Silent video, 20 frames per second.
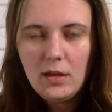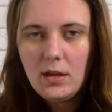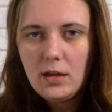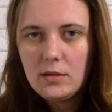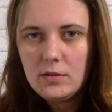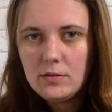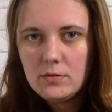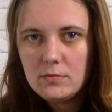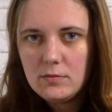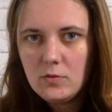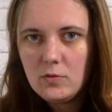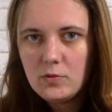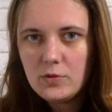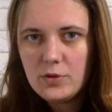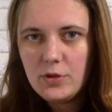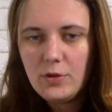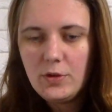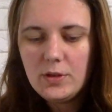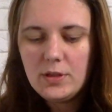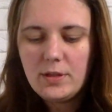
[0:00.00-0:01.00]
And
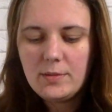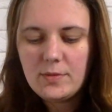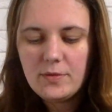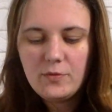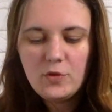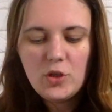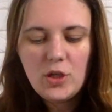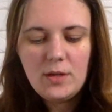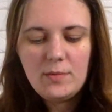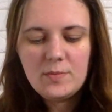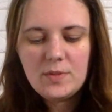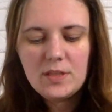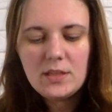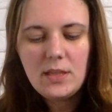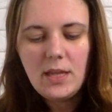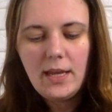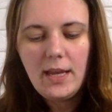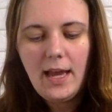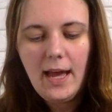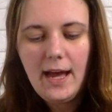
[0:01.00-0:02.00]
also in terms of germs,
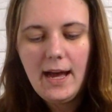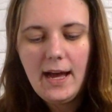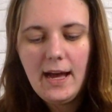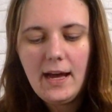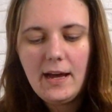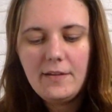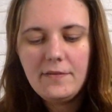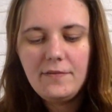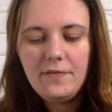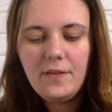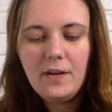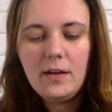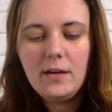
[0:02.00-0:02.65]
they have